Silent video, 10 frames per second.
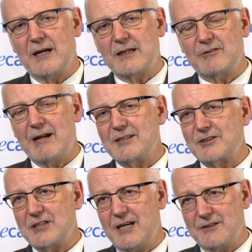a
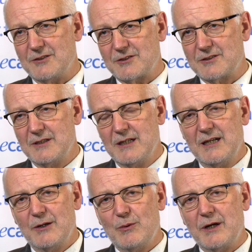grand challenge
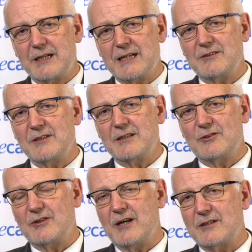where getting a
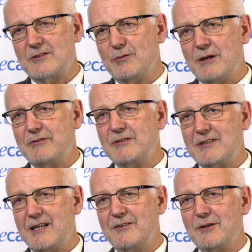drug to every
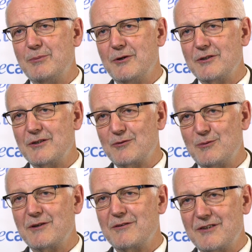cell in the body
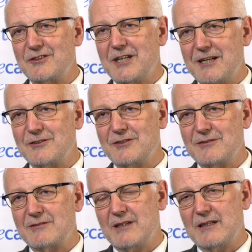is one of the
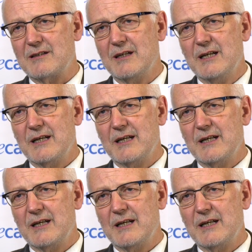challenges, and